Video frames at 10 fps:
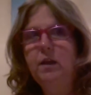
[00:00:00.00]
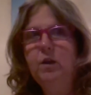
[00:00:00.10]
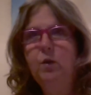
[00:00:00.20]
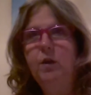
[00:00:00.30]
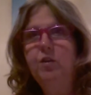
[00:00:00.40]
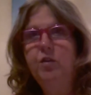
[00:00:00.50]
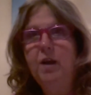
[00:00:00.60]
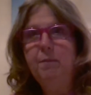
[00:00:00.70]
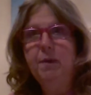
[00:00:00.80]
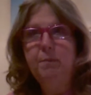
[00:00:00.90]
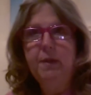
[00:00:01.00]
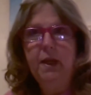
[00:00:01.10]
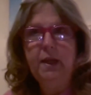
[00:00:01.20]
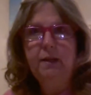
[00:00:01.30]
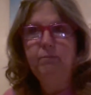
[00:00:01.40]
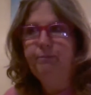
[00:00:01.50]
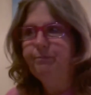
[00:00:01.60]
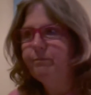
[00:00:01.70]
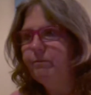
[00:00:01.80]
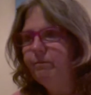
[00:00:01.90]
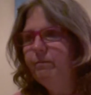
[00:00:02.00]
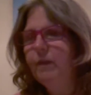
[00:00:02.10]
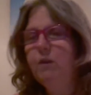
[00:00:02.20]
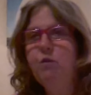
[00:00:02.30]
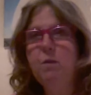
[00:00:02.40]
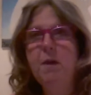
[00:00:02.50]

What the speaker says: do a shop update for